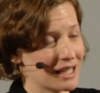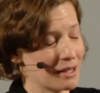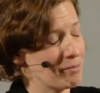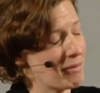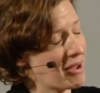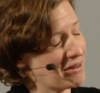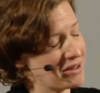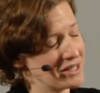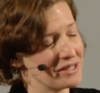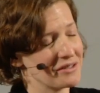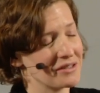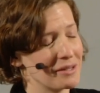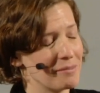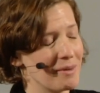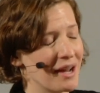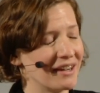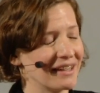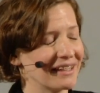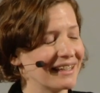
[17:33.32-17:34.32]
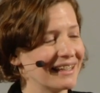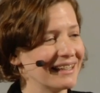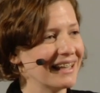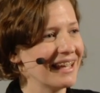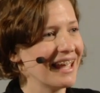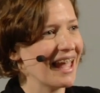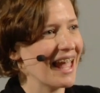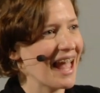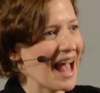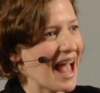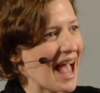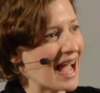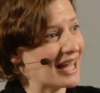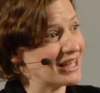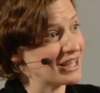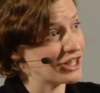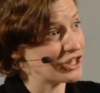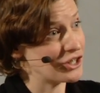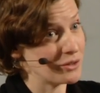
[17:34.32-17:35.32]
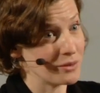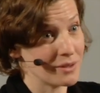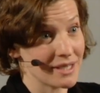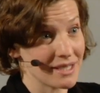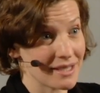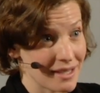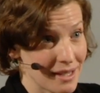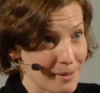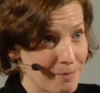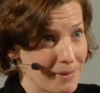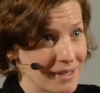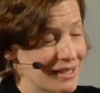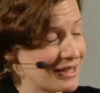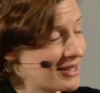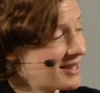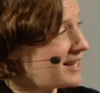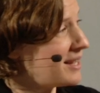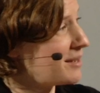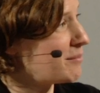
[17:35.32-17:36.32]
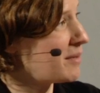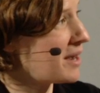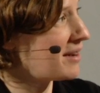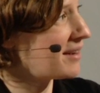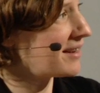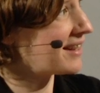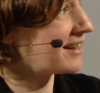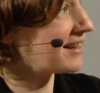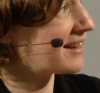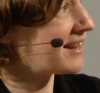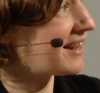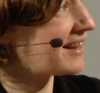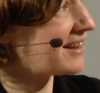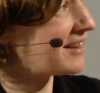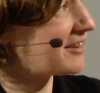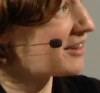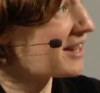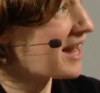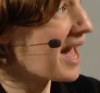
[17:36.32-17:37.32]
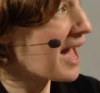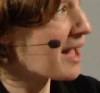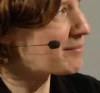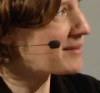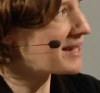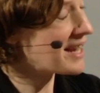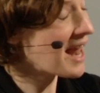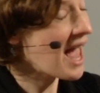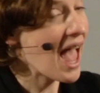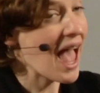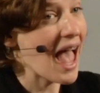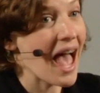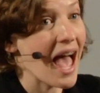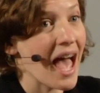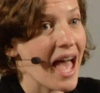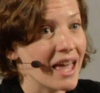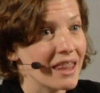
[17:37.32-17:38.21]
and I'm married to an American and I do slip into the American cutlery habit,